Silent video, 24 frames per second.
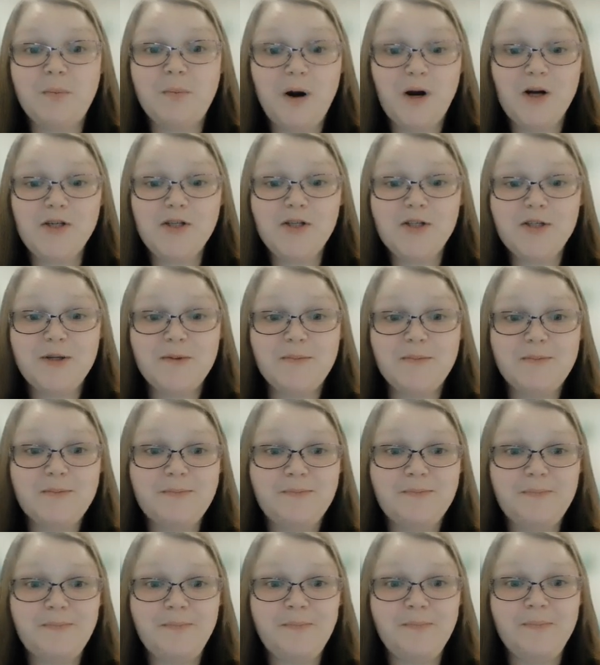marsh.
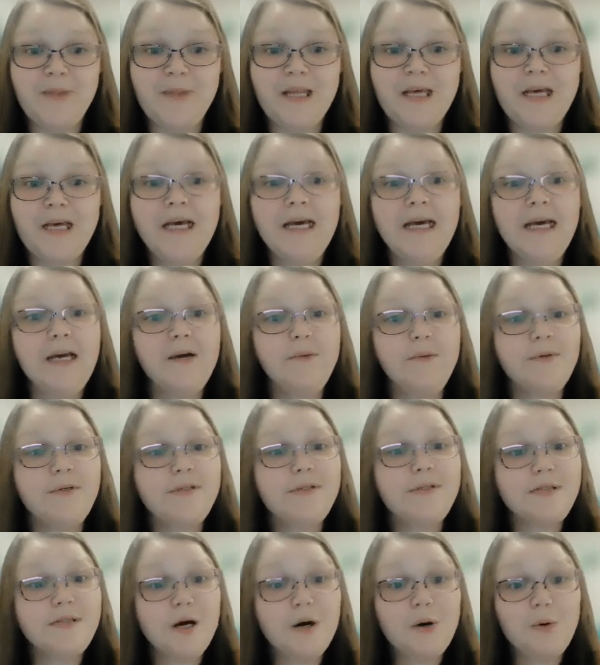It was
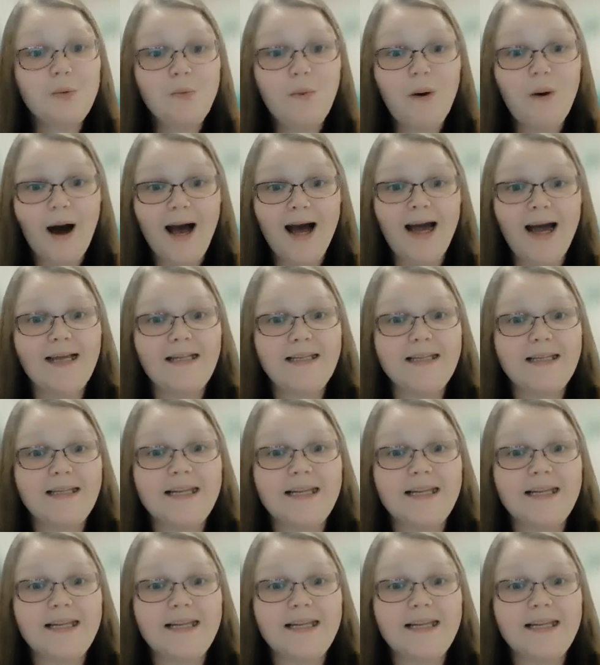so wide